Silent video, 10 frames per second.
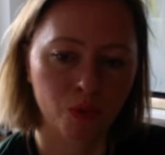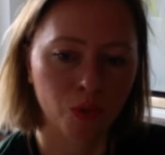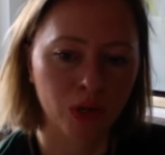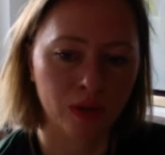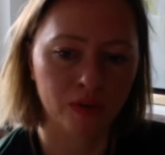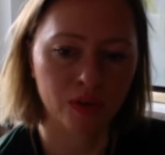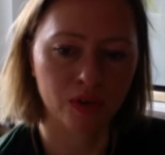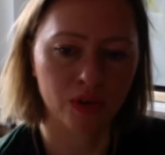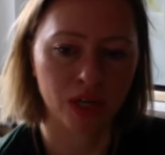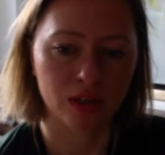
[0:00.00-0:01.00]
We never do
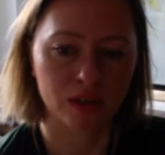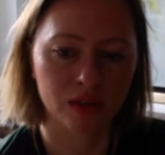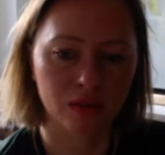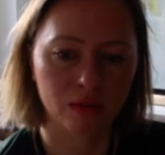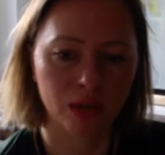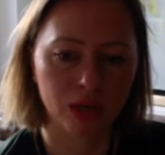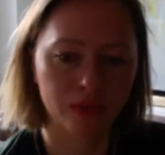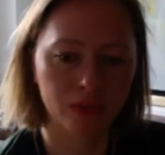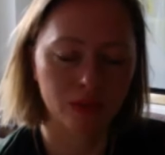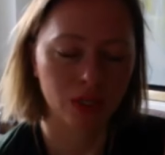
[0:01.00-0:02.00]
that. We never
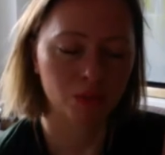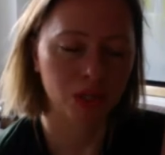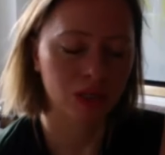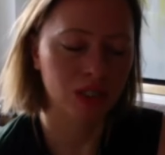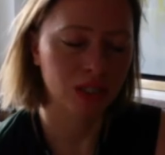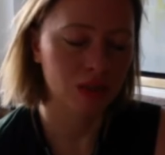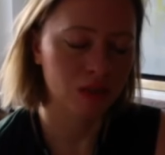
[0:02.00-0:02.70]
do that because it